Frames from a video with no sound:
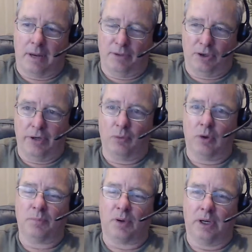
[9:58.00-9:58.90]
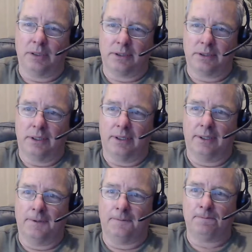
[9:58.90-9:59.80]
learning
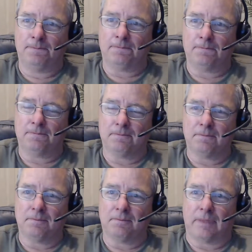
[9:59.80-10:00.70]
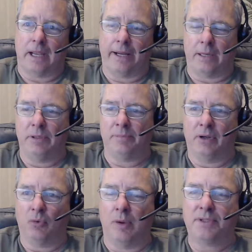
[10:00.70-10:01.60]
WordPress. I could build my
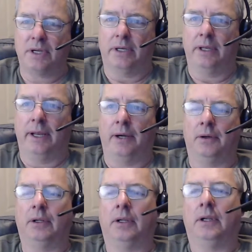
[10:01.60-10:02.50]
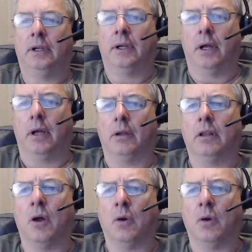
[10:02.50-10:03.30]
own website now. a low